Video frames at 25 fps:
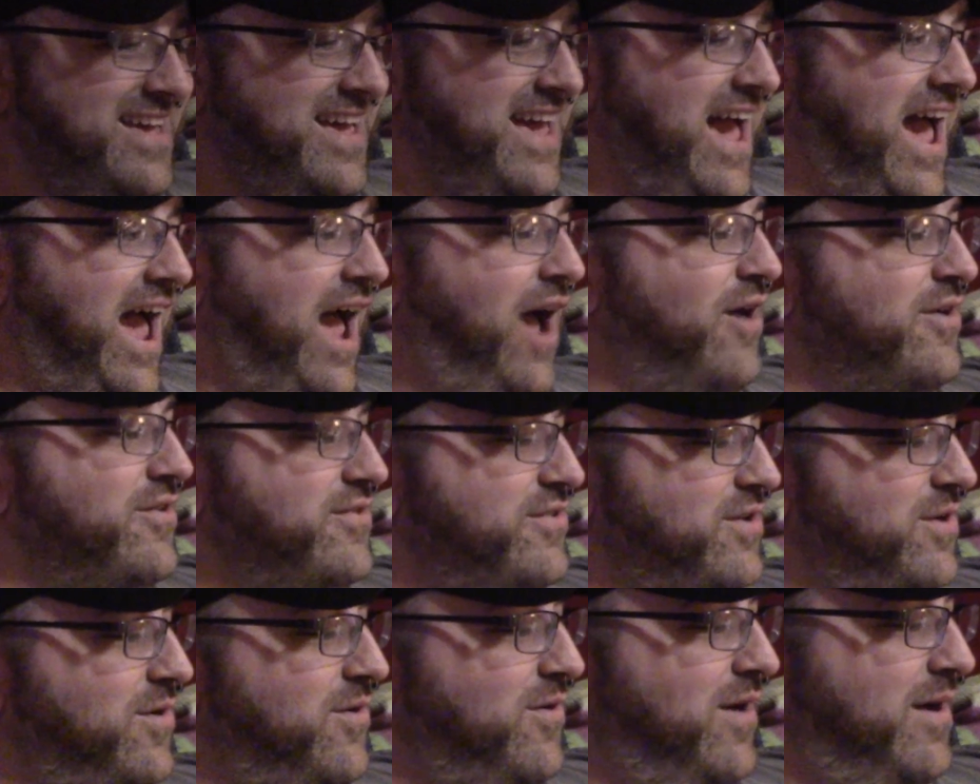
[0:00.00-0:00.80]
I
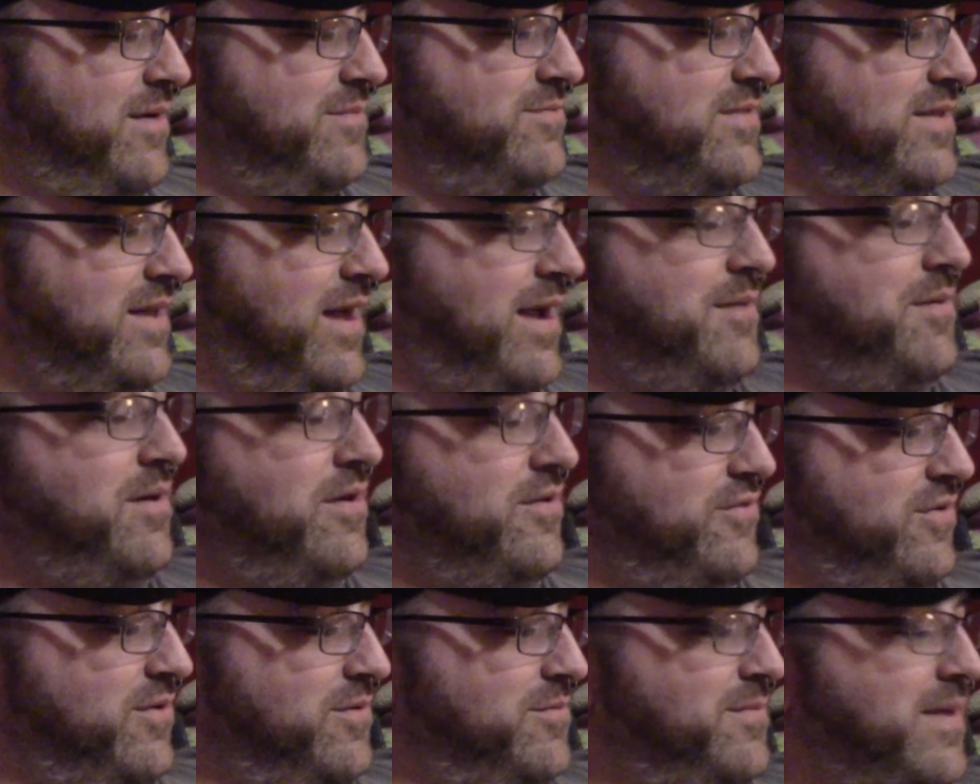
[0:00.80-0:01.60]
also I'm, I'm
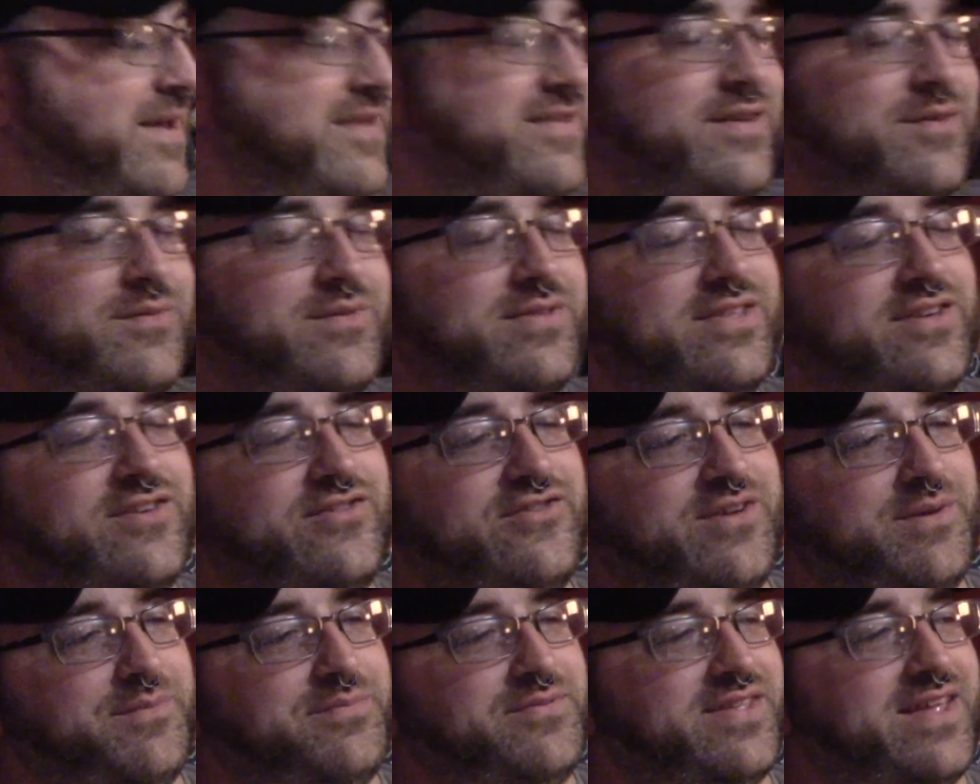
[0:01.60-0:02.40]
also messing with this
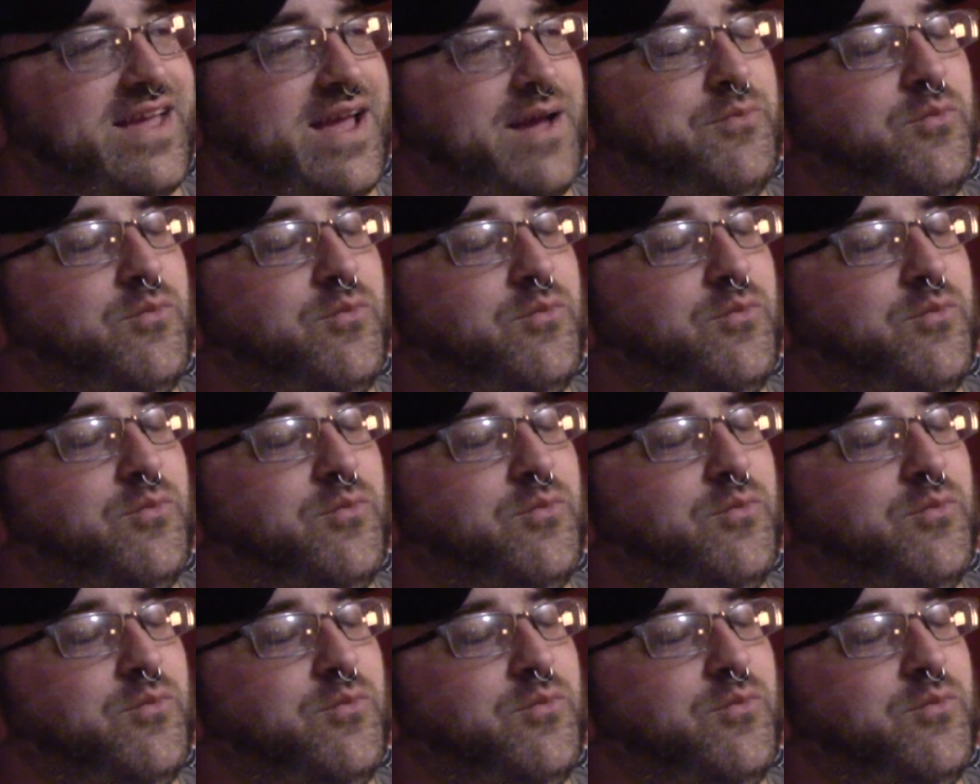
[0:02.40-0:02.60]
ship thing.